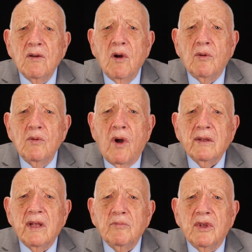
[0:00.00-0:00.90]
What we
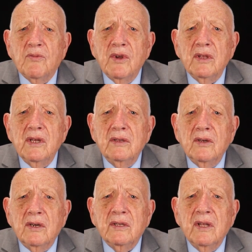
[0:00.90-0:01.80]
want them to really
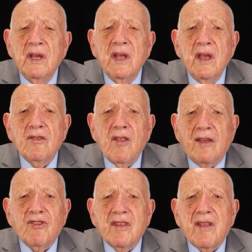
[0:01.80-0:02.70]
learn is
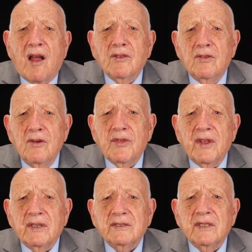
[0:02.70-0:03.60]
not just how to do
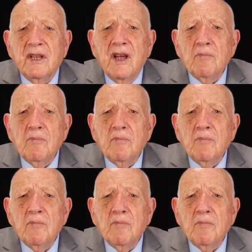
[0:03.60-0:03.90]
things,